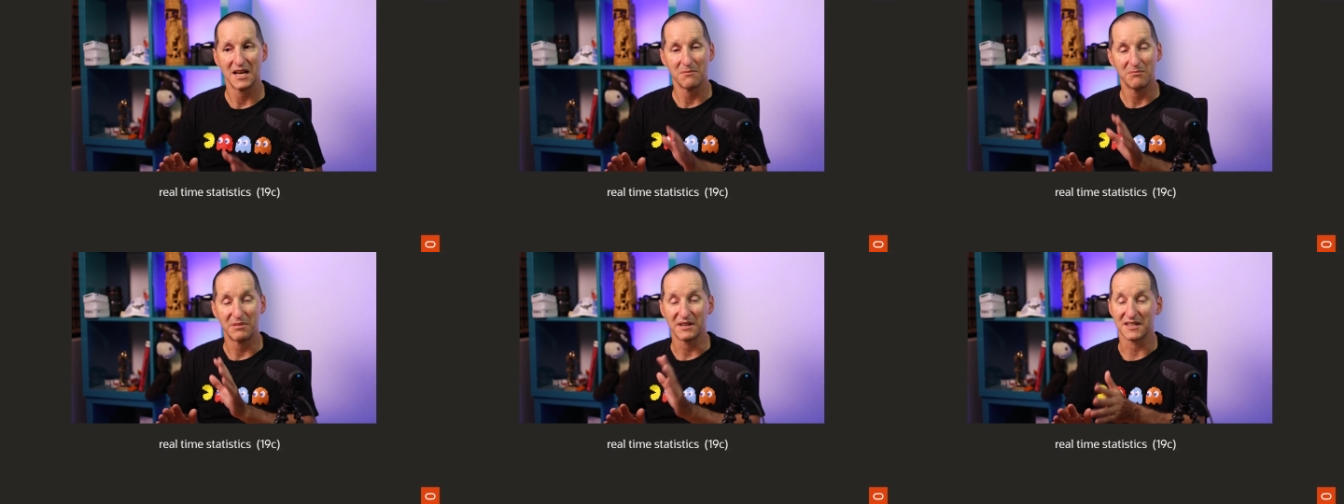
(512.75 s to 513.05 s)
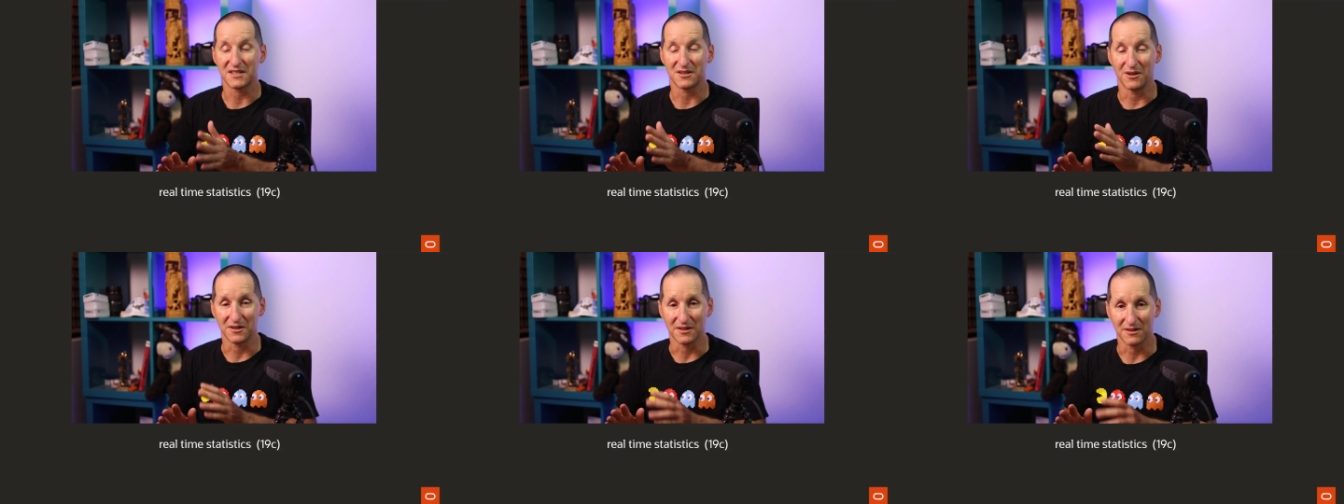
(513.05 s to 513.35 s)
but
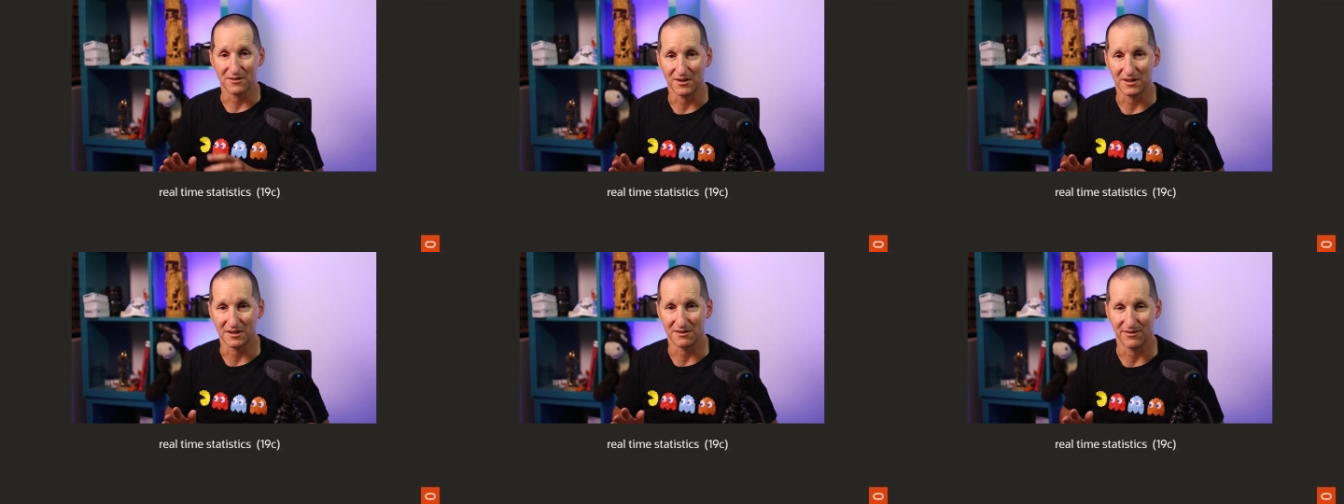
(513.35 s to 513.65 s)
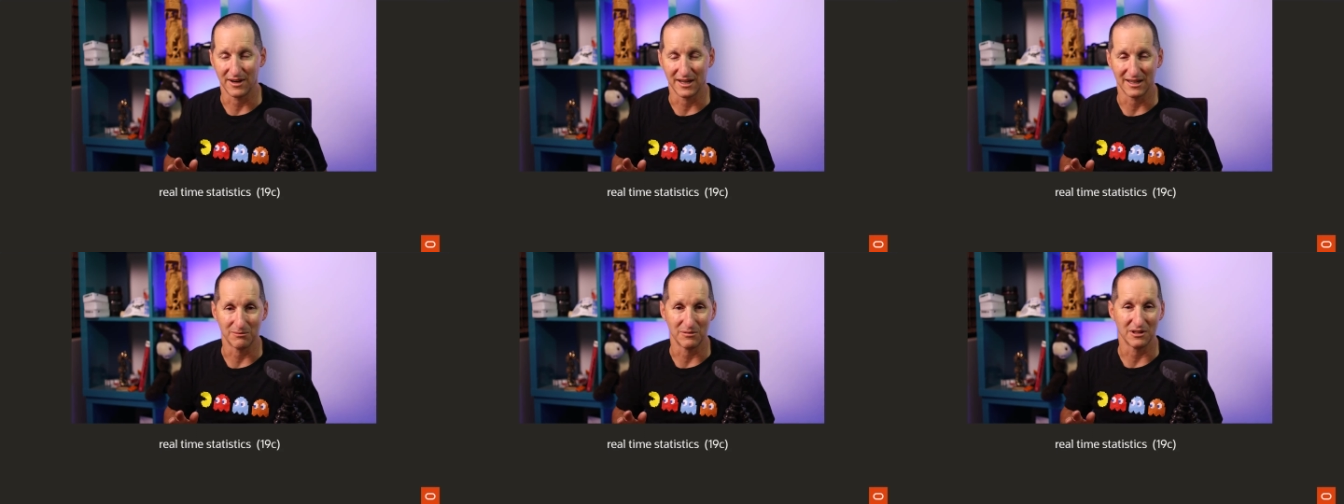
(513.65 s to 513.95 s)
it's only
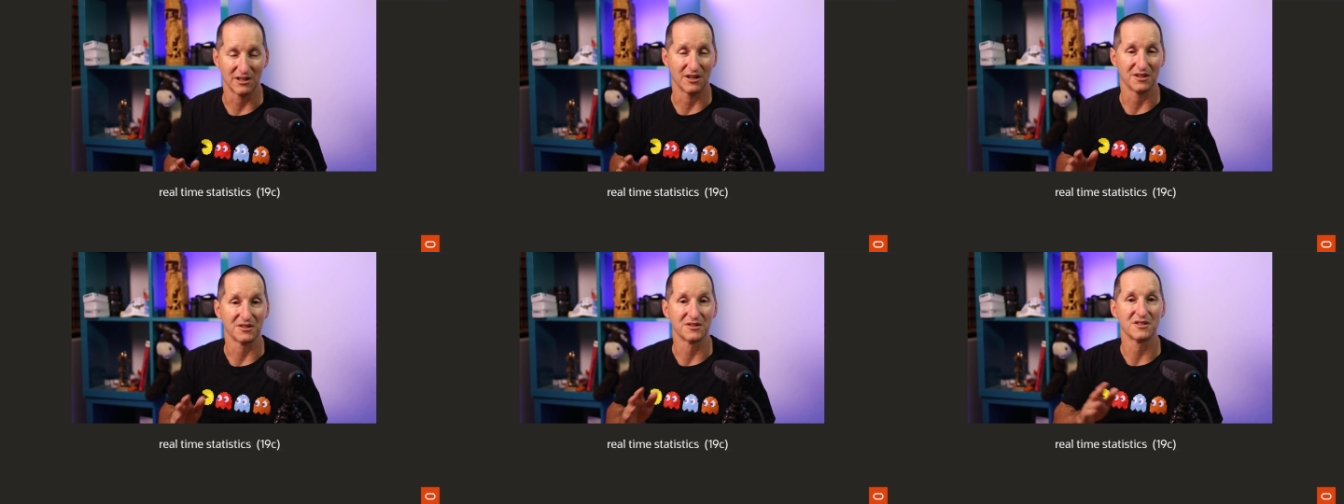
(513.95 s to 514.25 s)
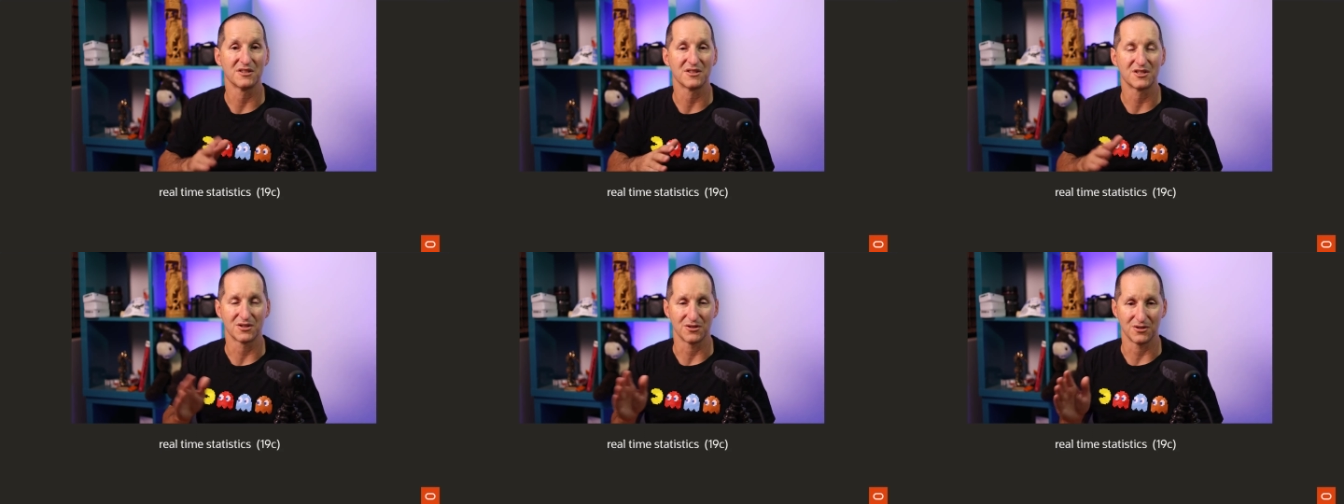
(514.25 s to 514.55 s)
available on
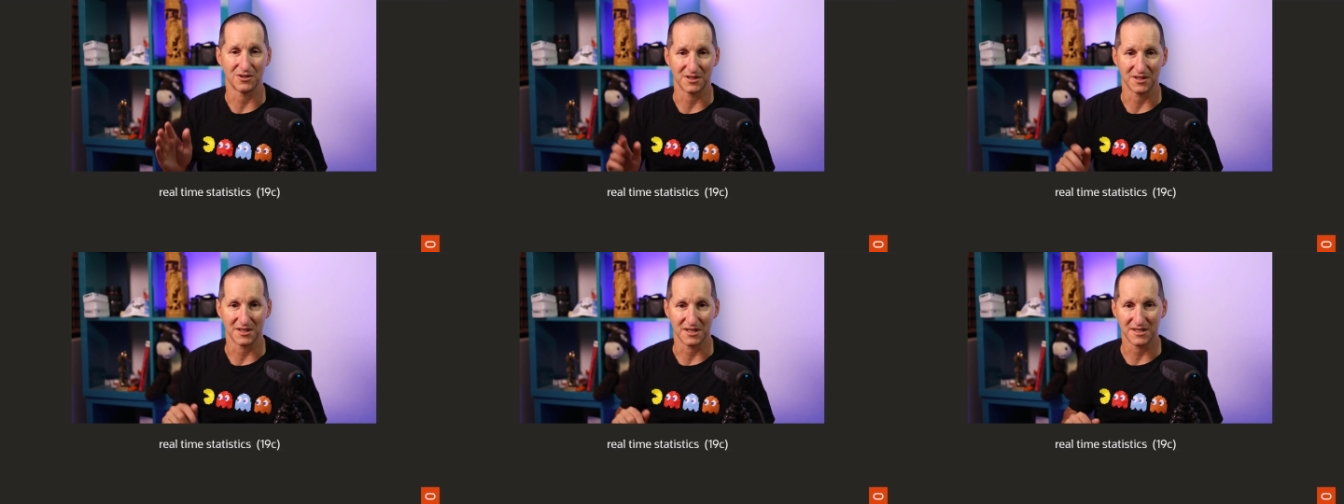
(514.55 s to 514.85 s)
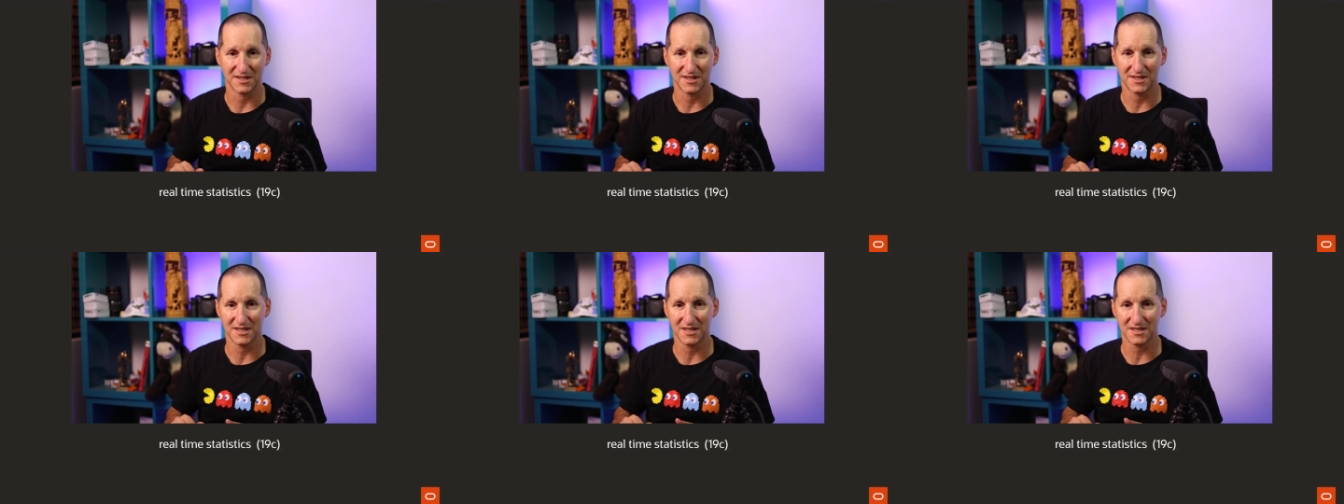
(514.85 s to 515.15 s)
certain
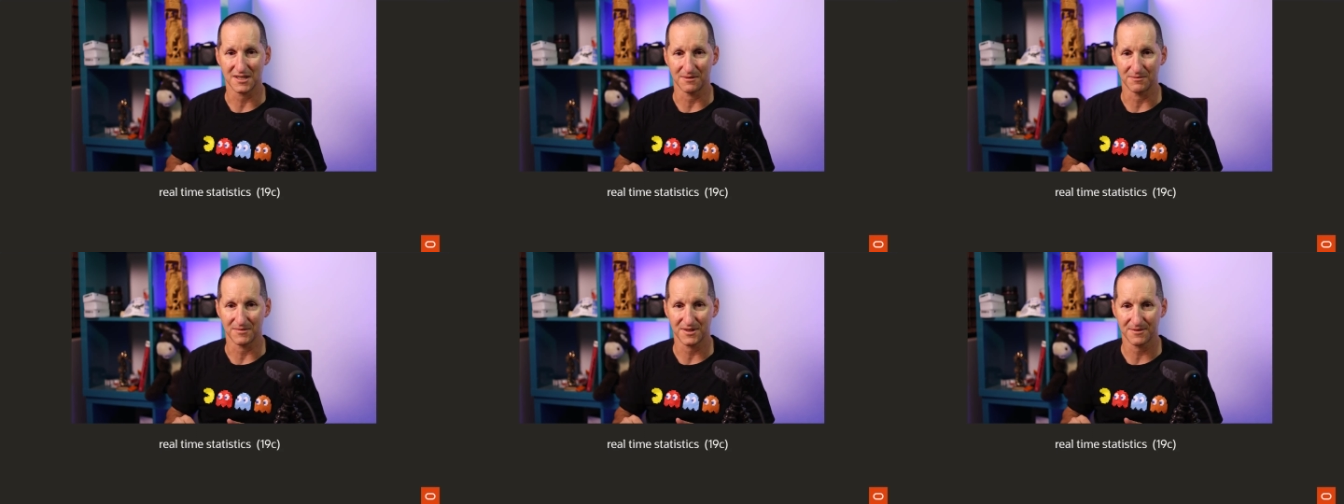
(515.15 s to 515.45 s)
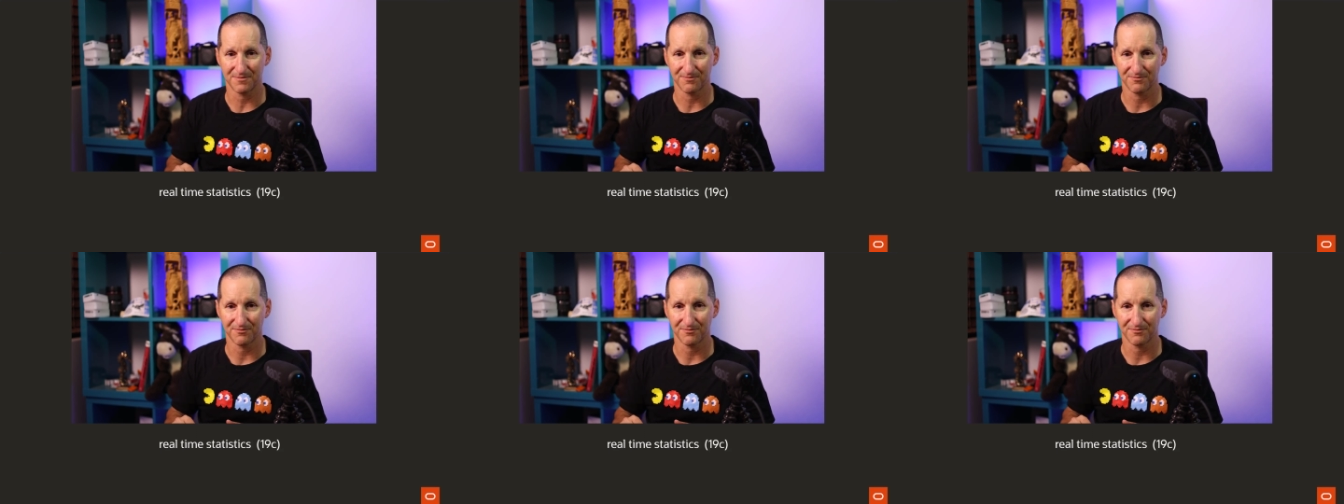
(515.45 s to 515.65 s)
systems.